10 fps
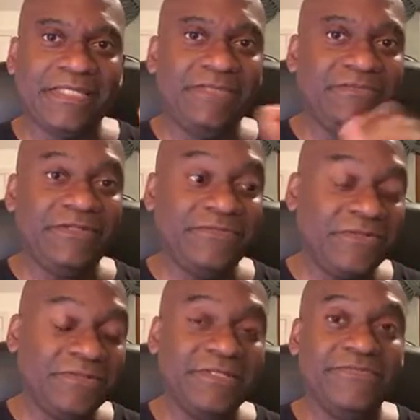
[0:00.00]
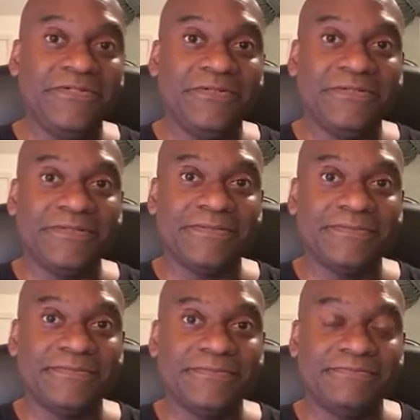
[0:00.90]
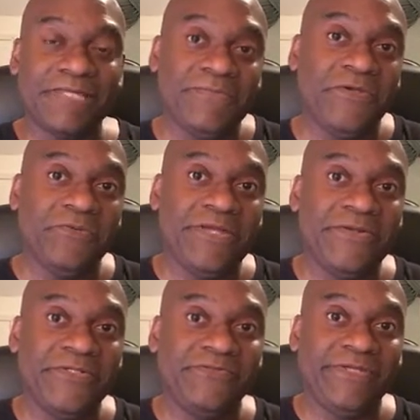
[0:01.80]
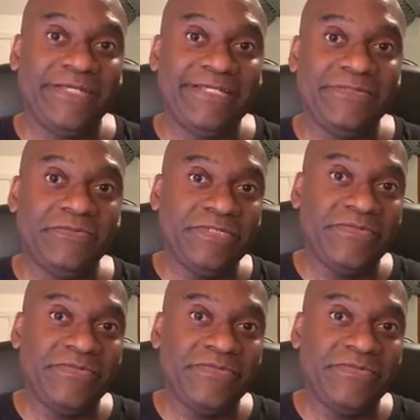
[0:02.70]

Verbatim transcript: even if you don't live in Oakland. Maybe you're a Raiders fan who